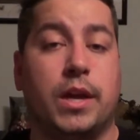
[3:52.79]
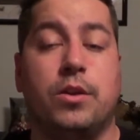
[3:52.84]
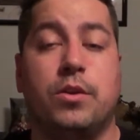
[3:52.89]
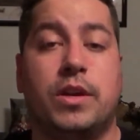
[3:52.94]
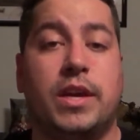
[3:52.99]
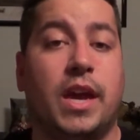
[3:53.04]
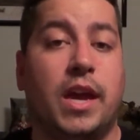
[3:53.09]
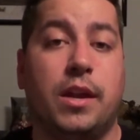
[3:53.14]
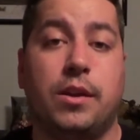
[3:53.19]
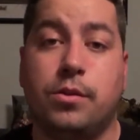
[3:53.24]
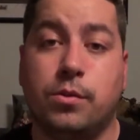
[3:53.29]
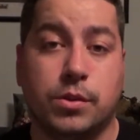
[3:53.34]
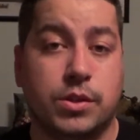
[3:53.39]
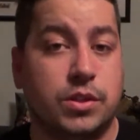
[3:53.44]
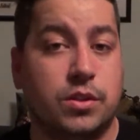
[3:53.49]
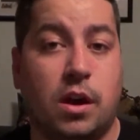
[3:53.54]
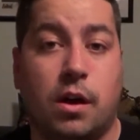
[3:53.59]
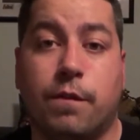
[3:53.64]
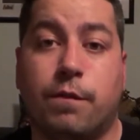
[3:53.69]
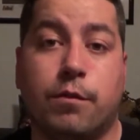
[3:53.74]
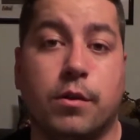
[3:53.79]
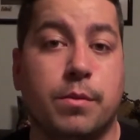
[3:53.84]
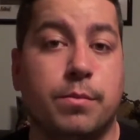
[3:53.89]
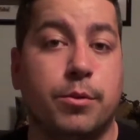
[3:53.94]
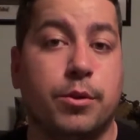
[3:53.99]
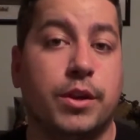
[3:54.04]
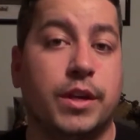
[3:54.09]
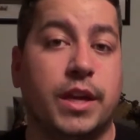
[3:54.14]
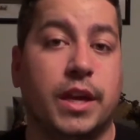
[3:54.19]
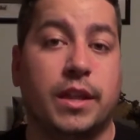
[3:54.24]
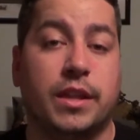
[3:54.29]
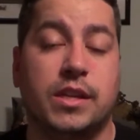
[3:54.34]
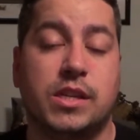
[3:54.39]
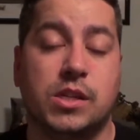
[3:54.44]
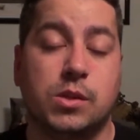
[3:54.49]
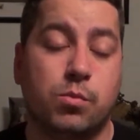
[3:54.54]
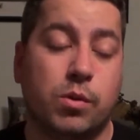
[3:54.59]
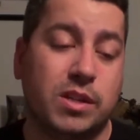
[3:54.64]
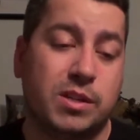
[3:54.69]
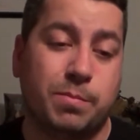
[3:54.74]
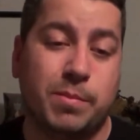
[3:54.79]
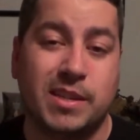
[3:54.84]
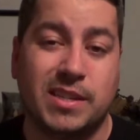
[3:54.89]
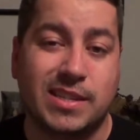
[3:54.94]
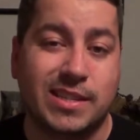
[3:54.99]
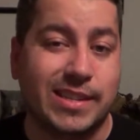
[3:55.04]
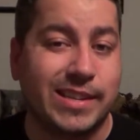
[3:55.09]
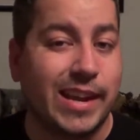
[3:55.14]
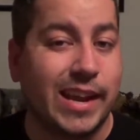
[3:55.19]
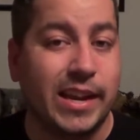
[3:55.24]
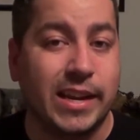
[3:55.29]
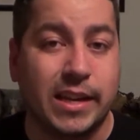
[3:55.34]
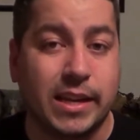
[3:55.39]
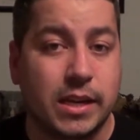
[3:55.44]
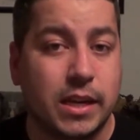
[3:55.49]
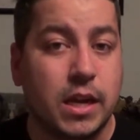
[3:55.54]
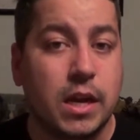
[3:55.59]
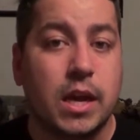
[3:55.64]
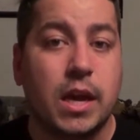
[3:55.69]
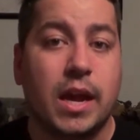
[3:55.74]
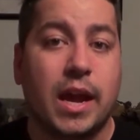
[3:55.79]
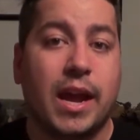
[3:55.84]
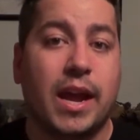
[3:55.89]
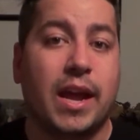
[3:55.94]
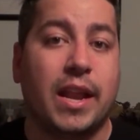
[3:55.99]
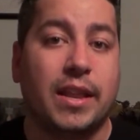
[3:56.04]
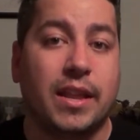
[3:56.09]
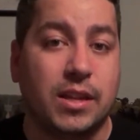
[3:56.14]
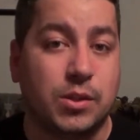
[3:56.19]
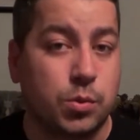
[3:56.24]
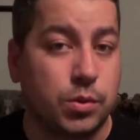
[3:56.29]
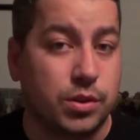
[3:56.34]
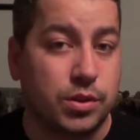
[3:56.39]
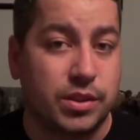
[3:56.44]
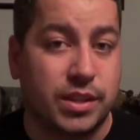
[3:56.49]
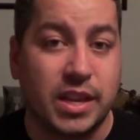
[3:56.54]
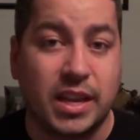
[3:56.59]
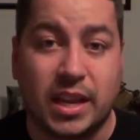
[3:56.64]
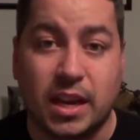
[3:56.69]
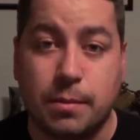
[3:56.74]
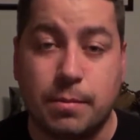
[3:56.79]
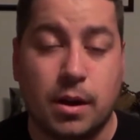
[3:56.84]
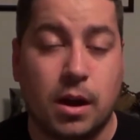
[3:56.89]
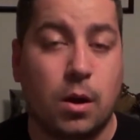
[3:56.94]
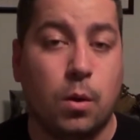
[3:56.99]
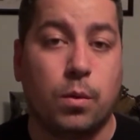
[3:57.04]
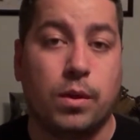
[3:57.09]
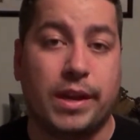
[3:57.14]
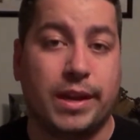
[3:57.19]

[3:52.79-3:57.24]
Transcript: You can't do a soft reboot again. This is what's been stated, and that's what they're thinking about.